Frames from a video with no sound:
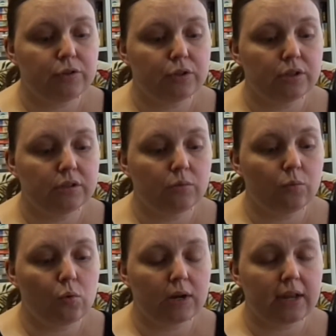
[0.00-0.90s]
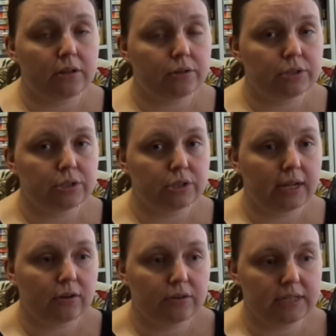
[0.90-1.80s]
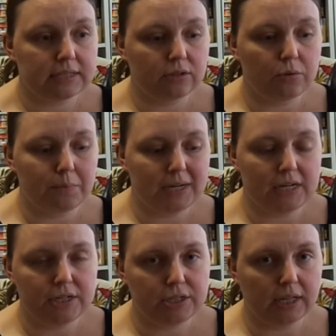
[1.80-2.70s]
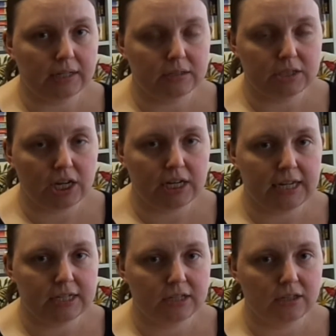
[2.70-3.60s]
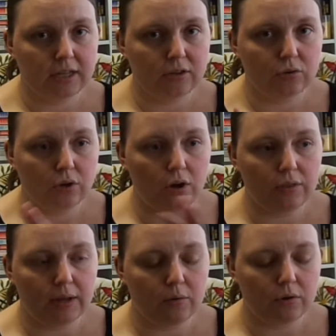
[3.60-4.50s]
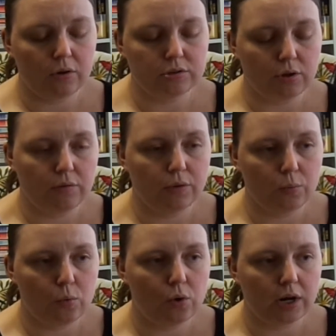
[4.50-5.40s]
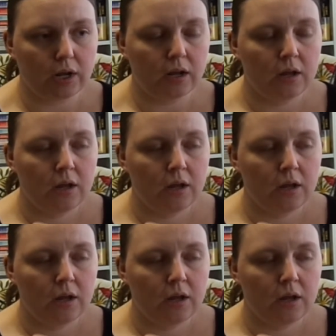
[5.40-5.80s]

You can walk out on like on these little mini like jetty to like that goes over the water.